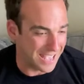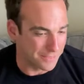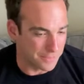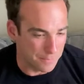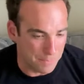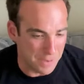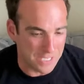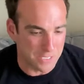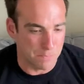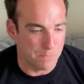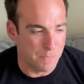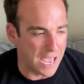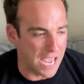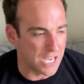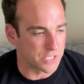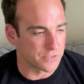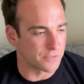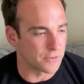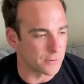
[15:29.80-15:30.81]
the best
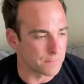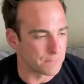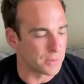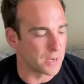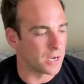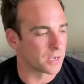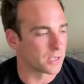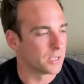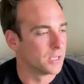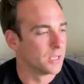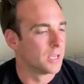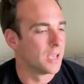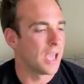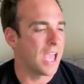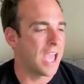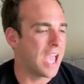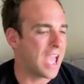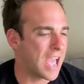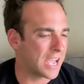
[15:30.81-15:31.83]
bangs for your buck,
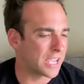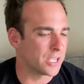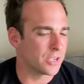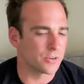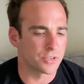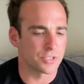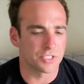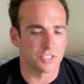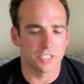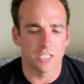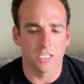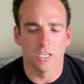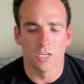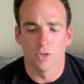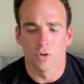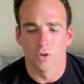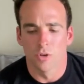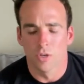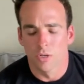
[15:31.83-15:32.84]

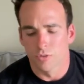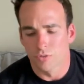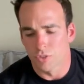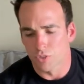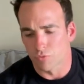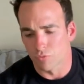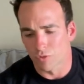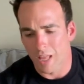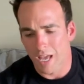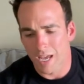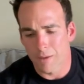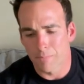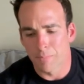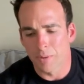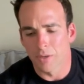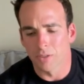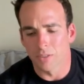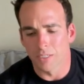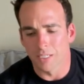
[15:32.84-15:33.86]
accuracy, just
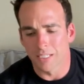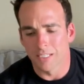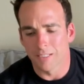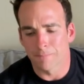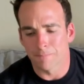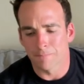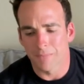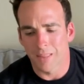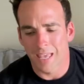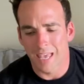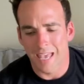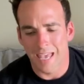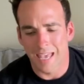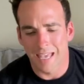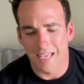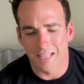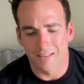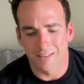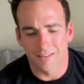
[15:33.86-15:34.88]
reliability,
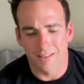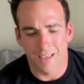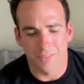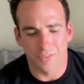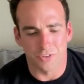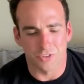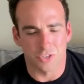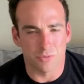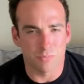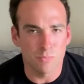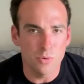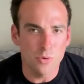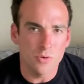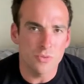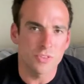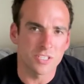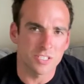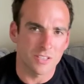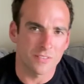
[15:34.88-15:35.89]
and the
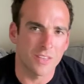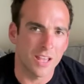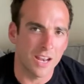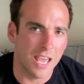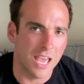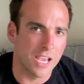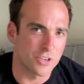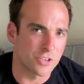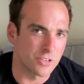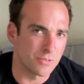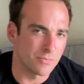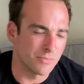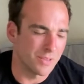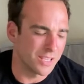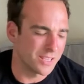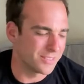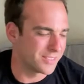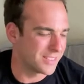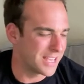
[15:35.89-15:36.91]
smoothness of that action.
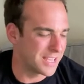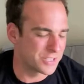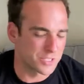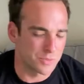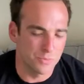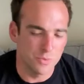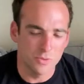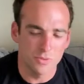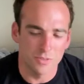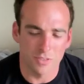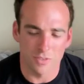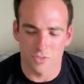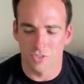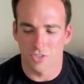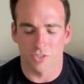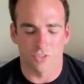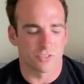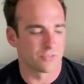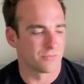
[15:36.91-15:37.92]
That smooth, it's
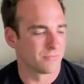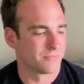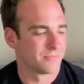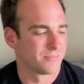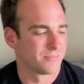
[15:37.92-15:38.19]
just,